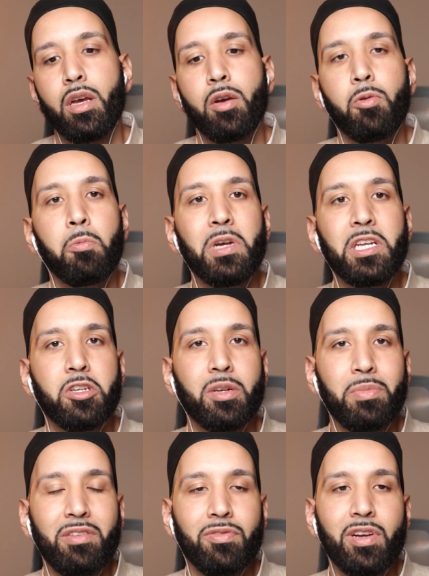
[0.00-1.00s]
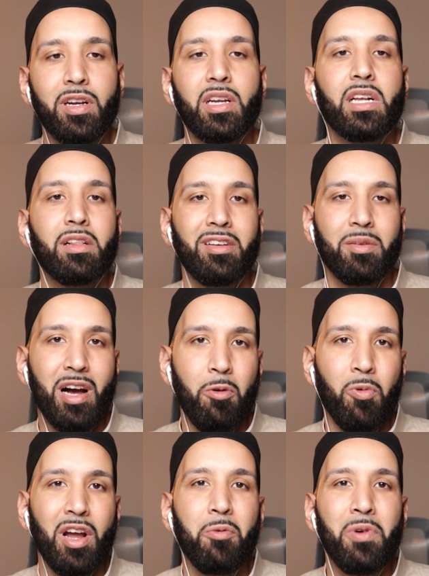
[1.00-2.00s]
we should be very clear
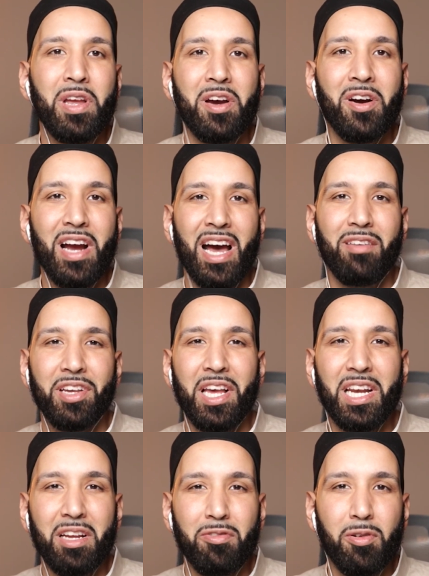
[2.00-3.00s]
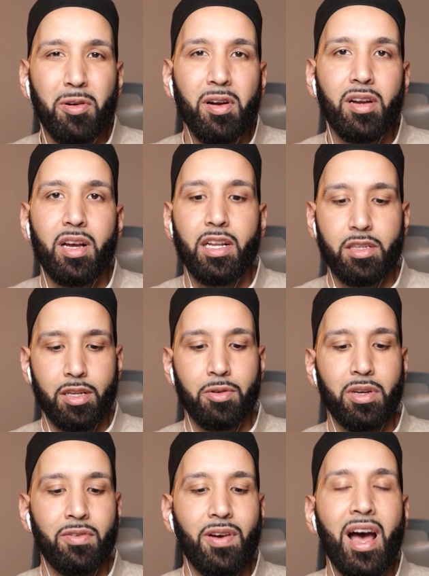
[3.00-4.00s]
about what we are advocating for. And
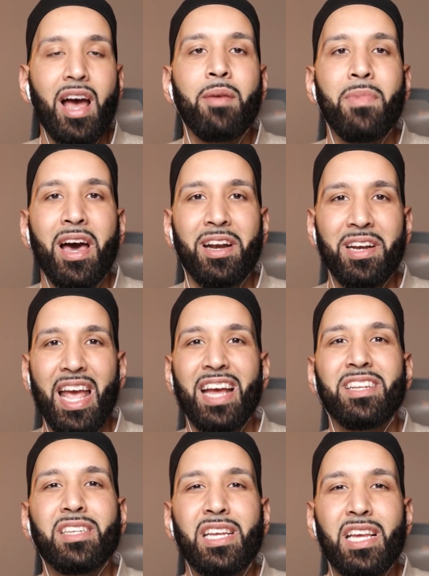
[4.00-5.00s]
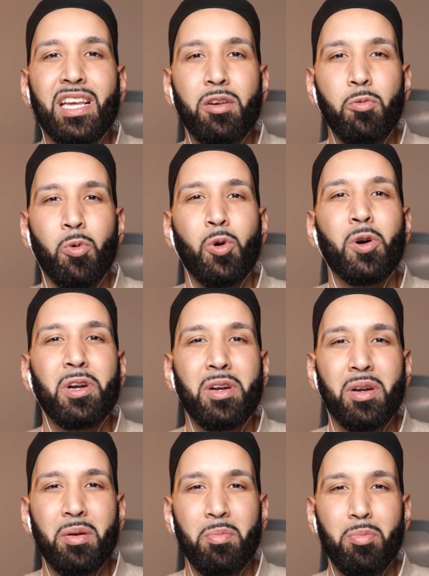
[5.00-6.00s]
so if I'm at an
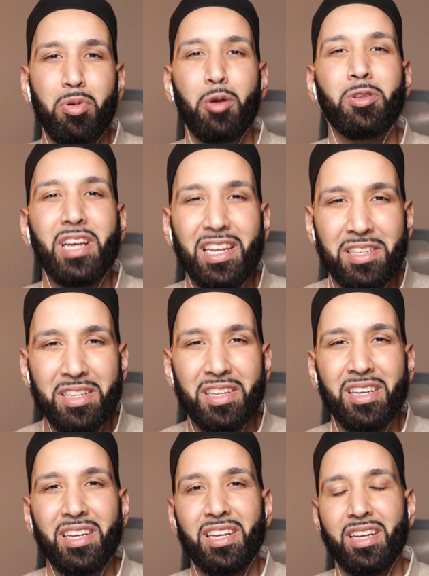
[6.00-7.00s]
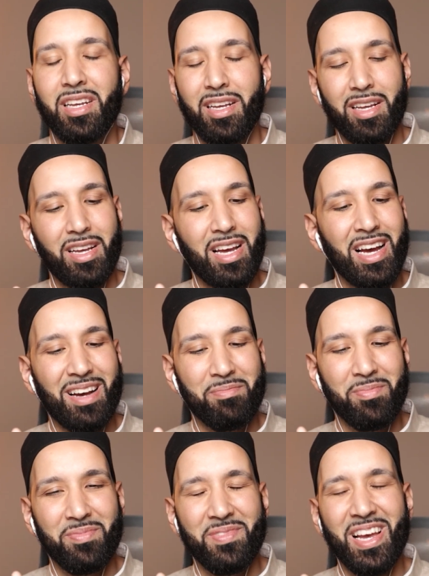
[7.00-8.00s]
anti-war protest,
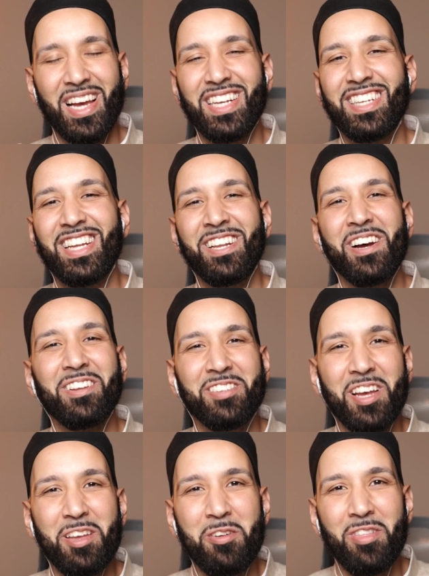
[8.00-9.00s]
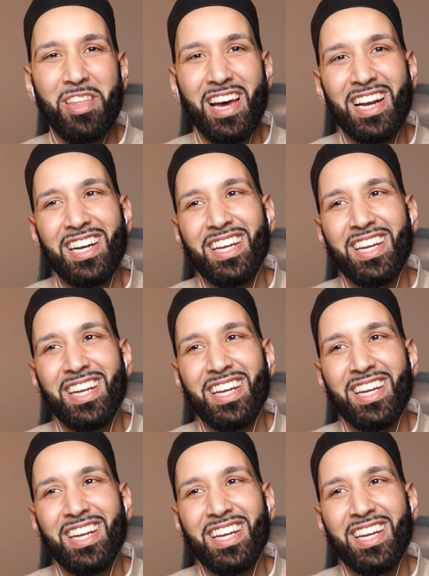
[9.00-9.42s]
and, you know, I'll tell you that